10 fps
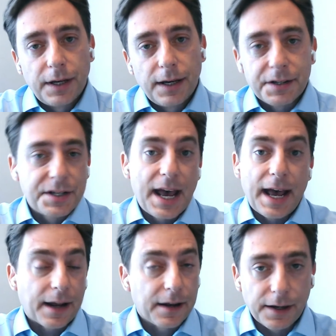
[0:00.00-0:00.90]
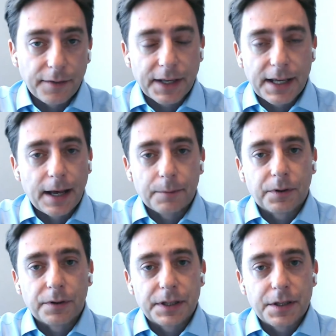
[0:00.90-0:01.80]
attack on the
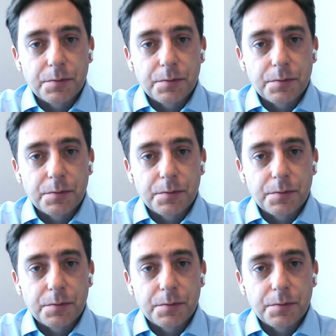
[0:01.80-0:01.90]
Capitol at this